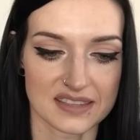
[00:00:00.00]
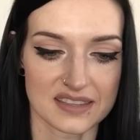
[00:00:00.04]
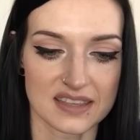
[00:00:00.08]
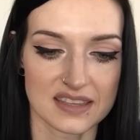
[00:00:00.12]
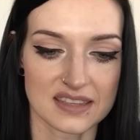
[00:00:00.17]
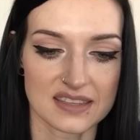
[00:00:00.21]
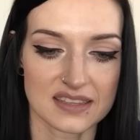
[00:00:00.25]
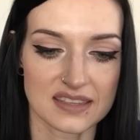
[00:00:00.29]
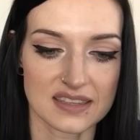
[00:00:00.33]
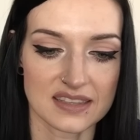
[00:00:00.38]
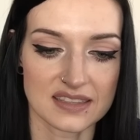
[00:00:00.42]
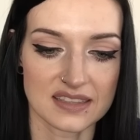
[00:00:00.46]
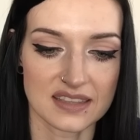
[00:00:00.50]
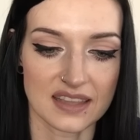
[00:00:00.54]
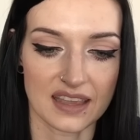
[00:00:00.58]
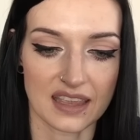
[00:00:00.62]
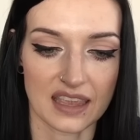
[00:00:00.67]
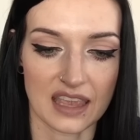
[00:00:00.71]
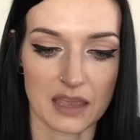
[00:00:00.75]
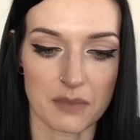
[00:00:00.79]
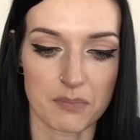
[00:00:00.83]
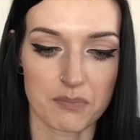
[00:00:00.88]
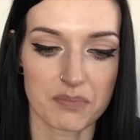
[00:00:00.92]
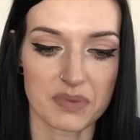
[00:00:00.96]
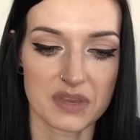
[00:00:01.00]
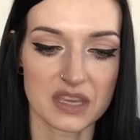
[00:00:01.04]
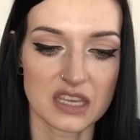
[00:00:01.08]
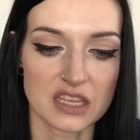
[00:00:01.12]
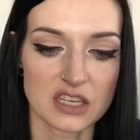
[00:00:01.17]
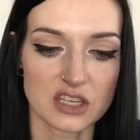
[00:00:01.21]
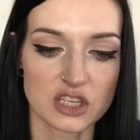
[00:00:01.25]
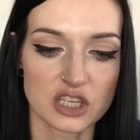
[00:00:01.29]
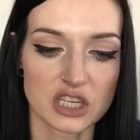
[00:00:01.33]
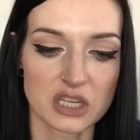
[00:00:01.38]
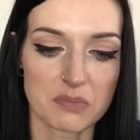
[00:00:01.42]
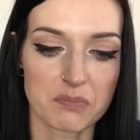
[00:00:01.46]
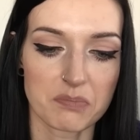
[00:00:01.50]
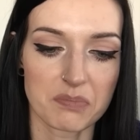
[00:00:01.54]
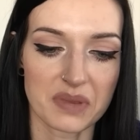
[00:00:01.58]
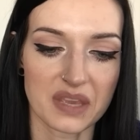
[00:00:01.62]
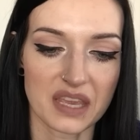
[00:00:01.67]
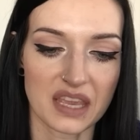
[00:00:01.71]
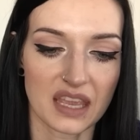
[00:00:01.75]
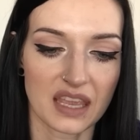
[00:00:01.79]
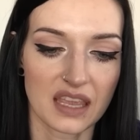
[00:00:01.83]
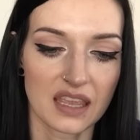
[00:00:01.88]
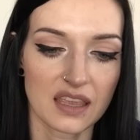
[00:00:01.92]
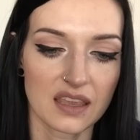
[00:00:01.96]
This is like a peachy
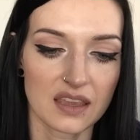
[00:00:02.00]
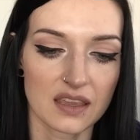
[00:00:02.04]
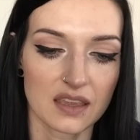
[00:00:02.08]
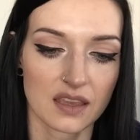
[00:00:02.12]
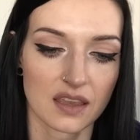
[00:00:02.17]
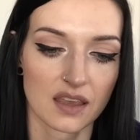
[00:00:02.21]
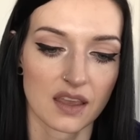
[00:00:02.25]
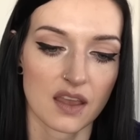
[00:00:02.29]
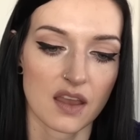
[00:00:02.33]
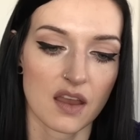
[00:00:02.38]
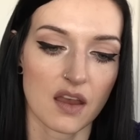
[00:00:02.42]
pink.